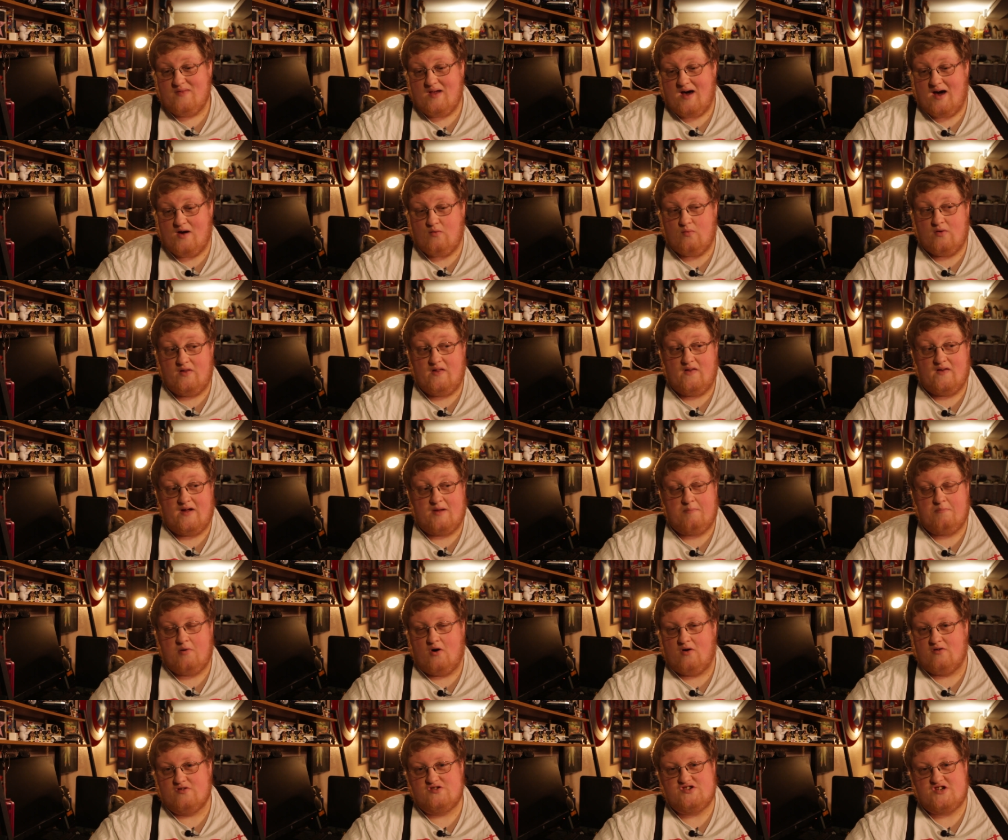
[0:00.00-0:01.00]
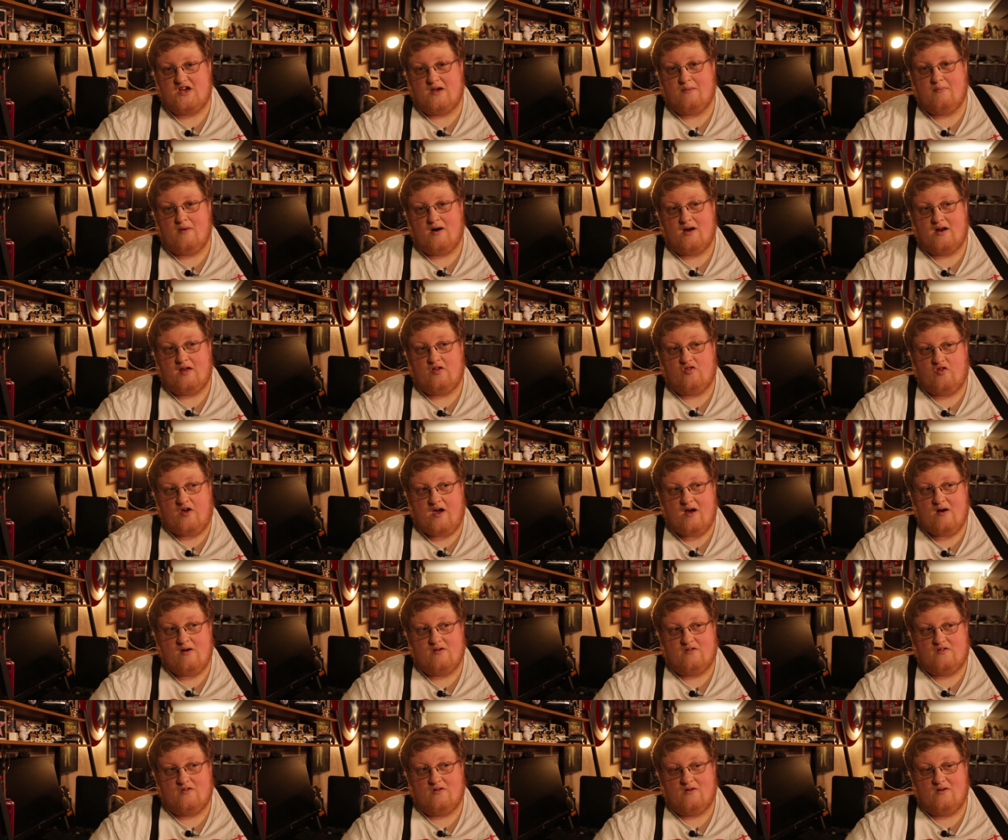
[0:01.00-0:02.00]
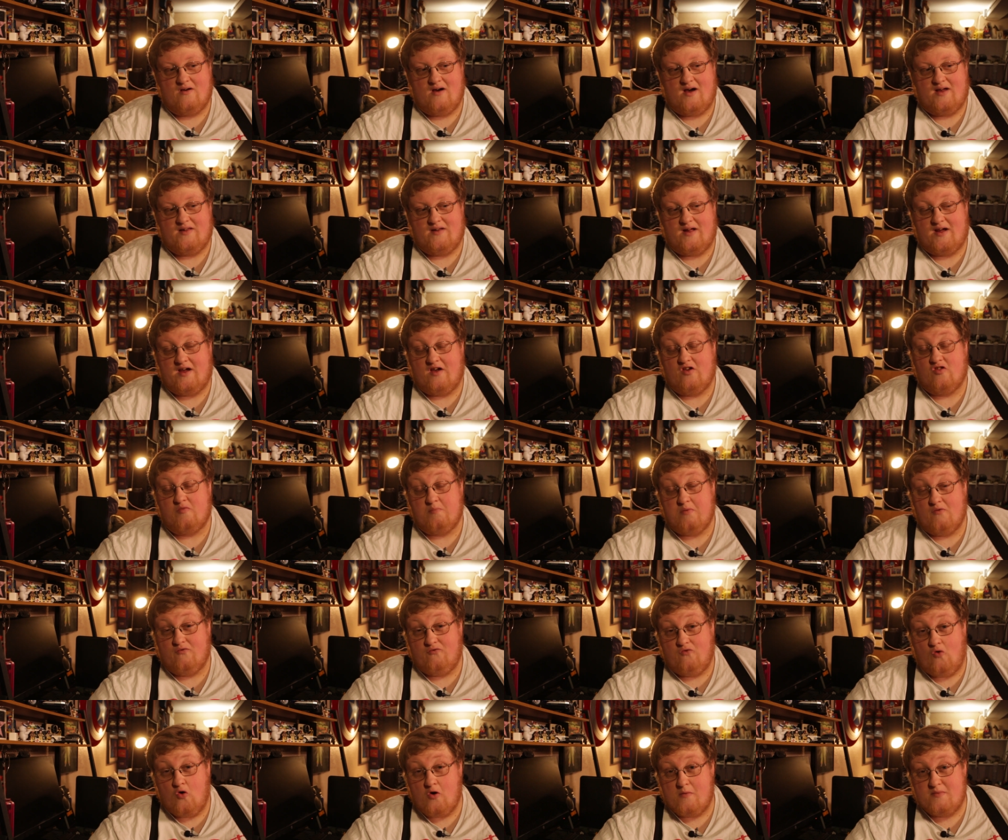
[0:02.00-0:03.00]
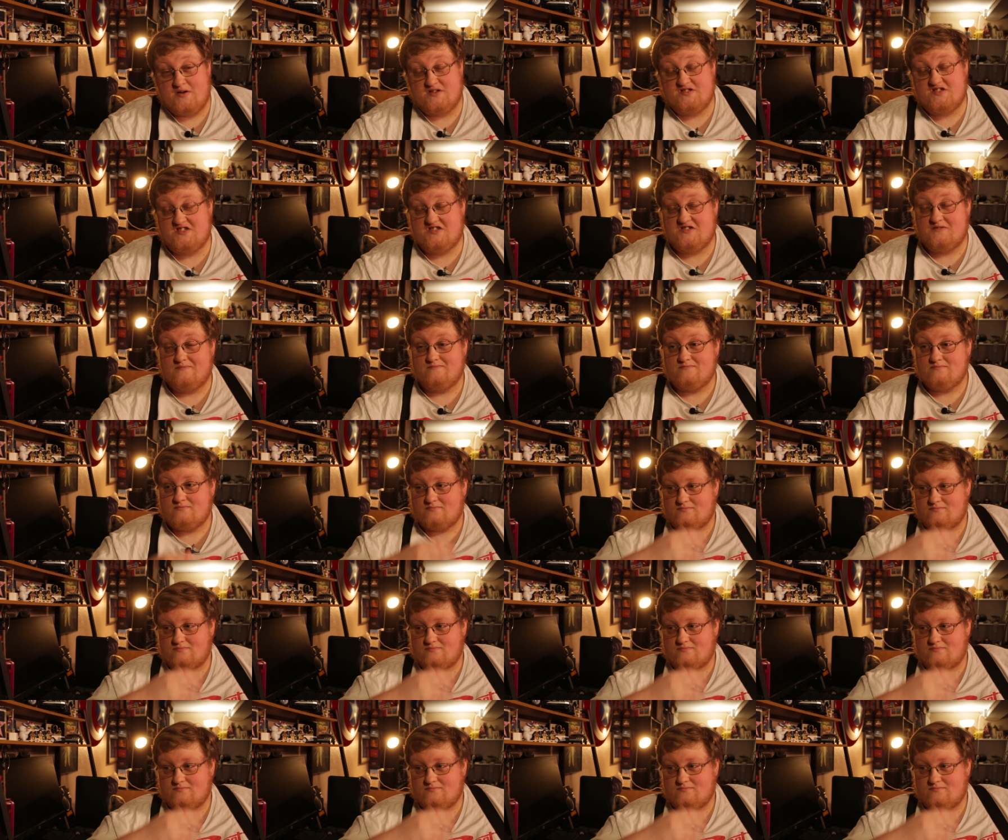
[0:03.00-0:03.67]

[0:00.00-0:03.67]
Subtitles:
I really like Paul Giamatti's character. I like his performance.